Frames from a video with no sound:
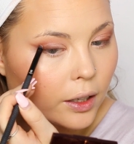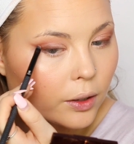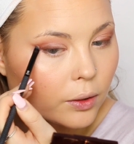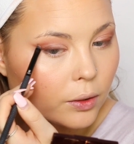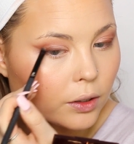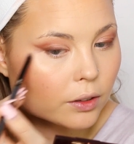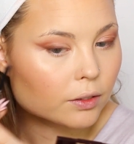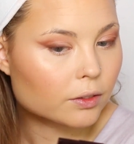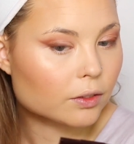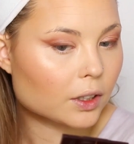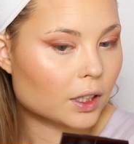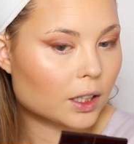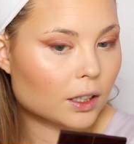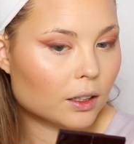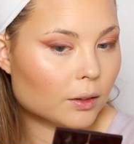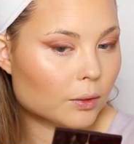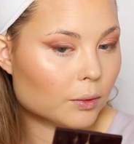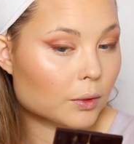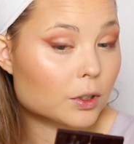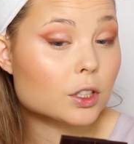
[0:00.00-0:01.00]
outer
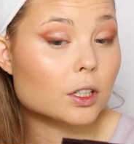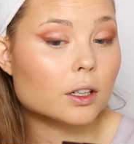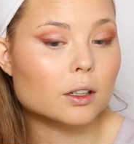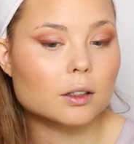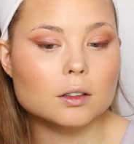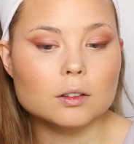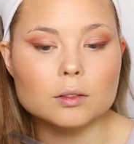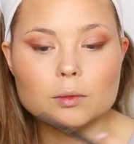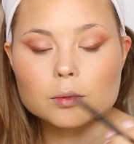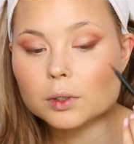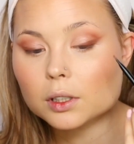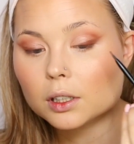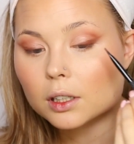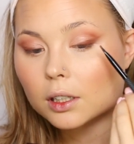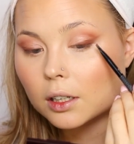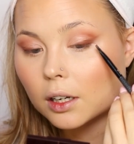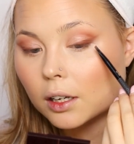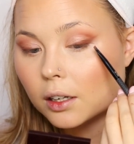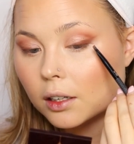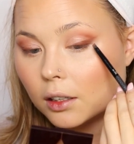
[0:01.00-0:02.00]
V, which I
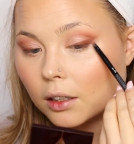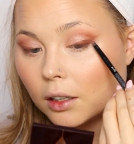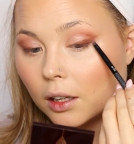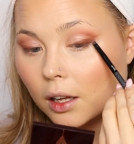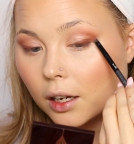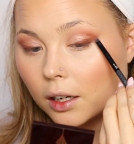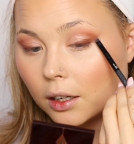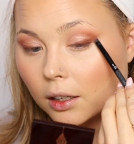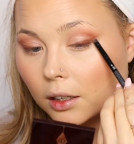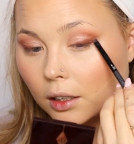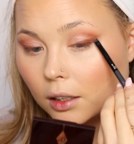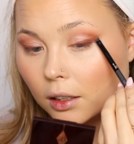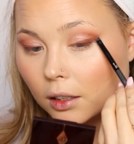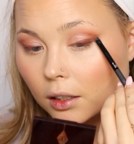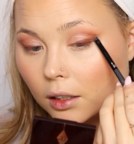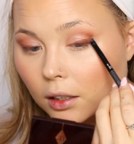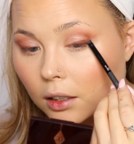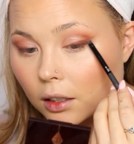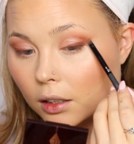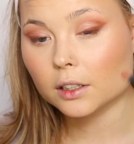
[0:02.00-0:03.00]
really kind of like.
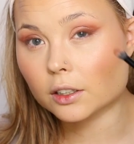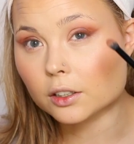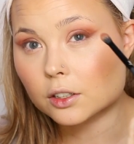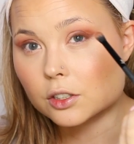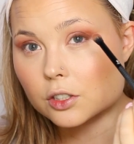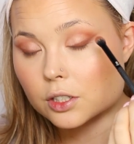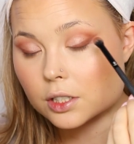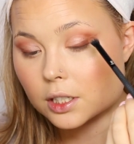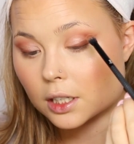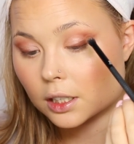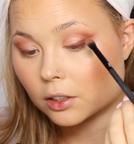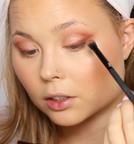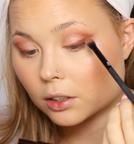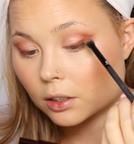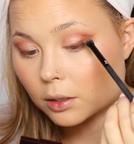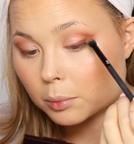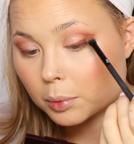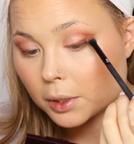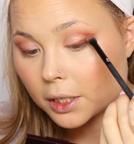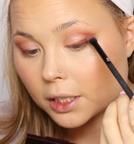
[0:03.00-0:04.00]
And you can just take your
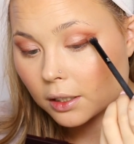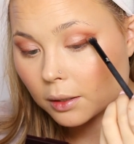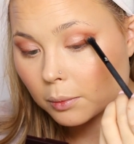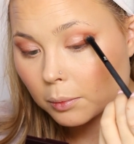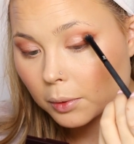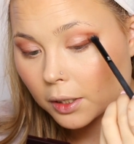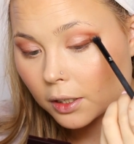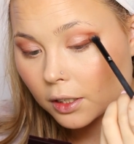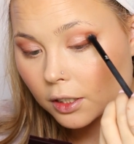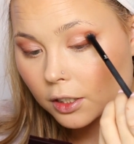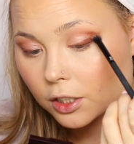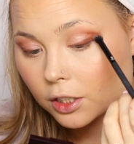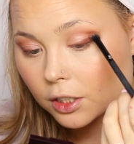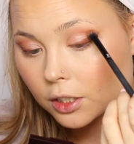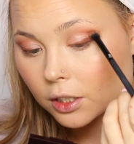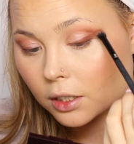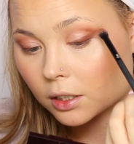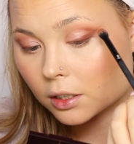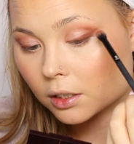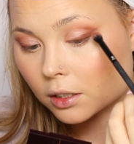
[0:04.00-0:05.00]
little blending
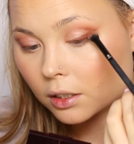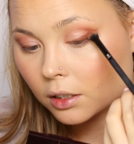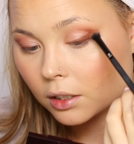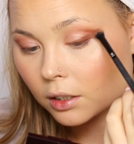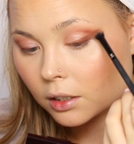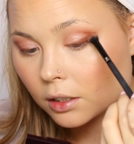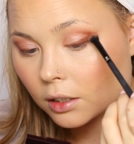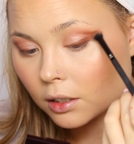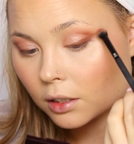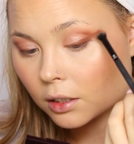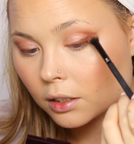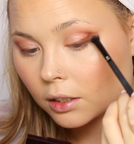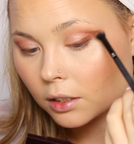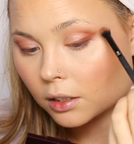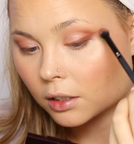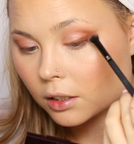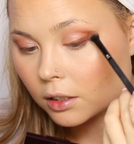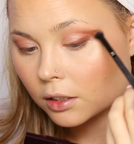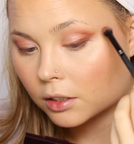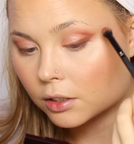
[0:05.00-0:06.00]
brush,
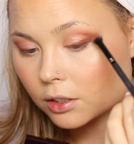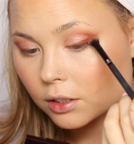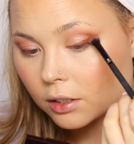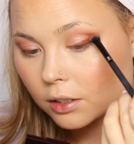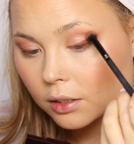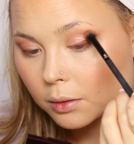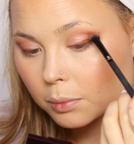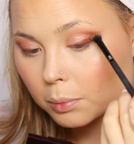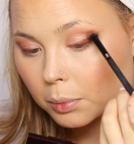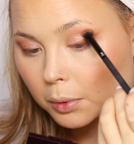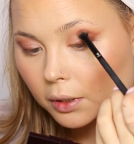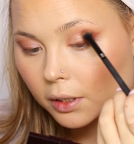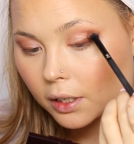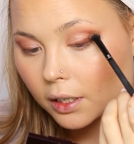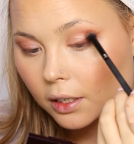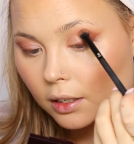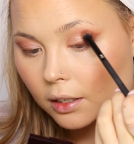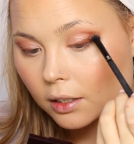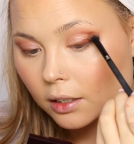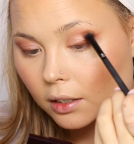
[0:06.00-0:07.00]
just
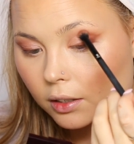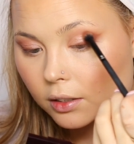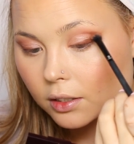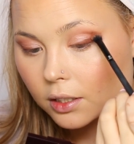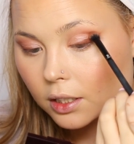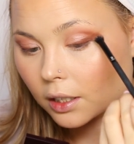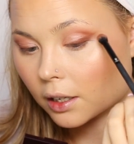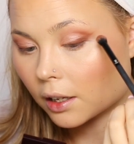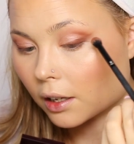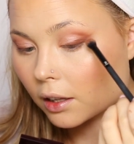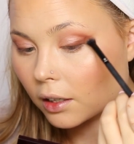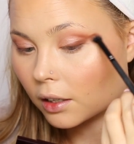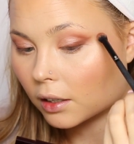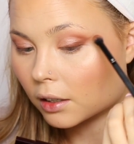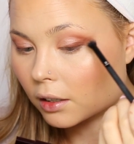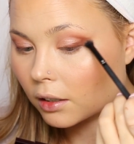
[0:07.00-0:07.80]
blend it all together.